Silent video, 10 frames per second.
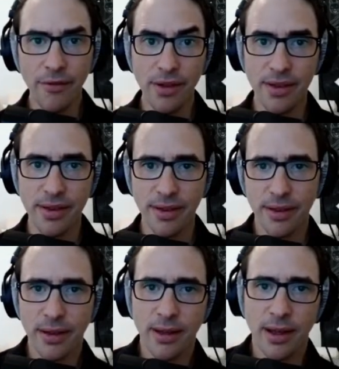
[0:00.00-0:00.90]
this.
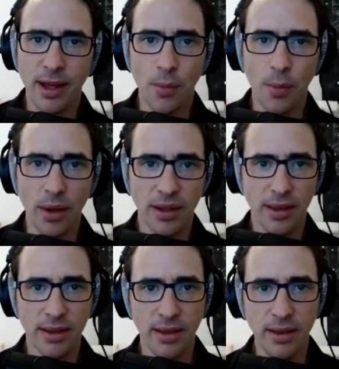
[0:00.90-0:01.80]
And what
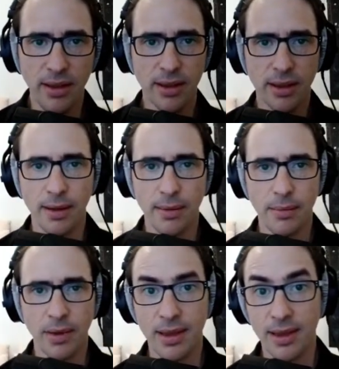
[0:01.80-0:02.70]
is this?
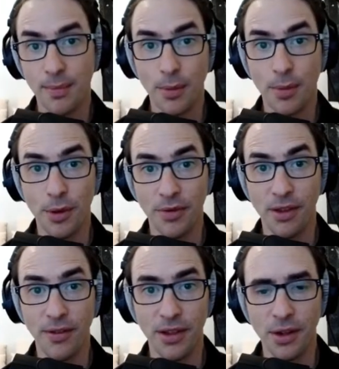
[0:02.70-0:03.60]
It's the purpose of this
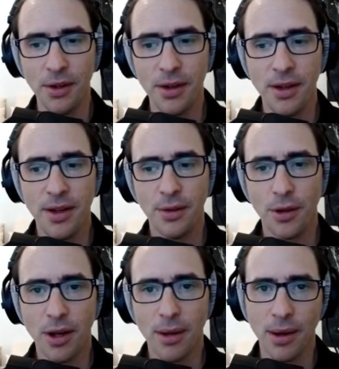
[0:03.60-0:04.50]
video to
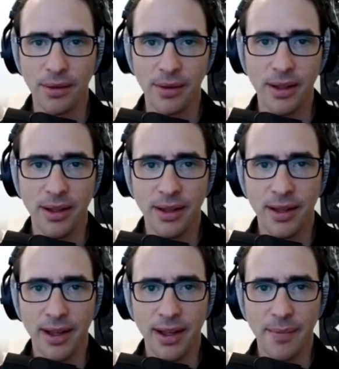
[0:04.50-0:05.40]
talk about.
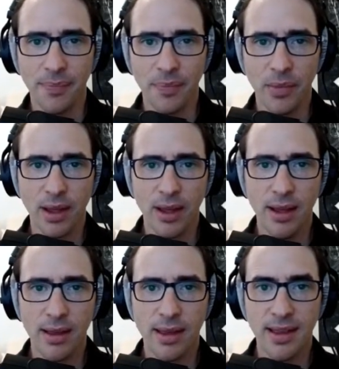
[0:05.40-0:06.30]

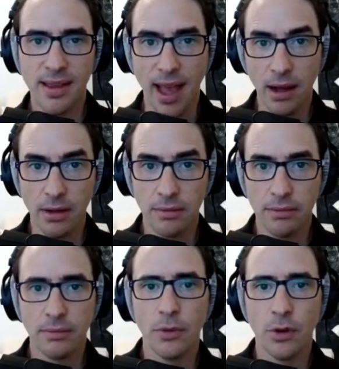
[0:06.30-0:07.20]
It's a stack
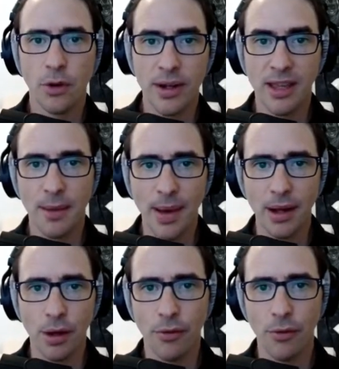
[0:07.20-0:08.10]
or a
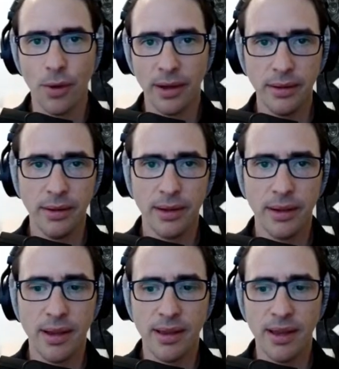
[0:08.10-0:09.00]
schematic of one
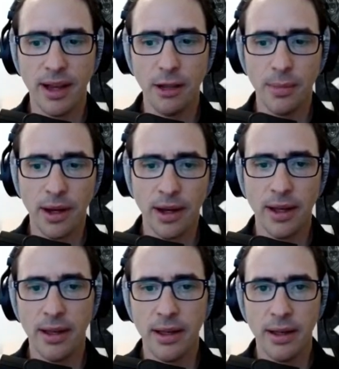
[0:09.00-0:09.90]
designed
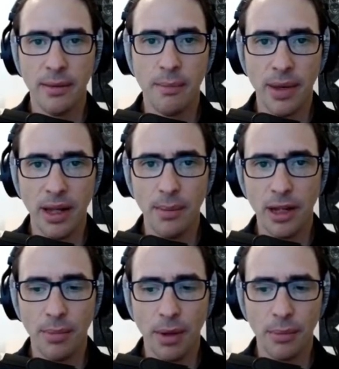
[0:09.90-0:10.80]
by
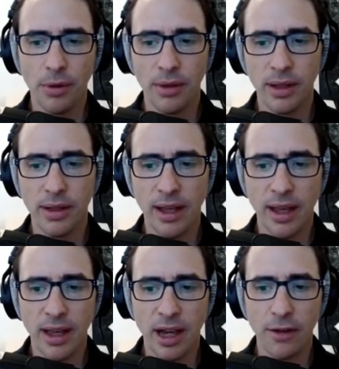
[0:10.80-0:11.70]
many people in the
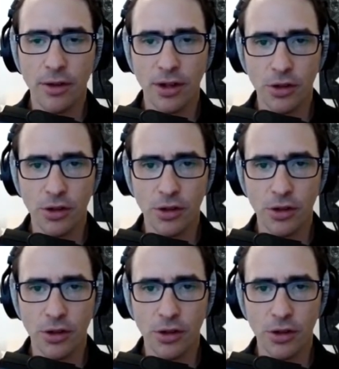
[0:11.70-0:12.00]
AI Infrastructure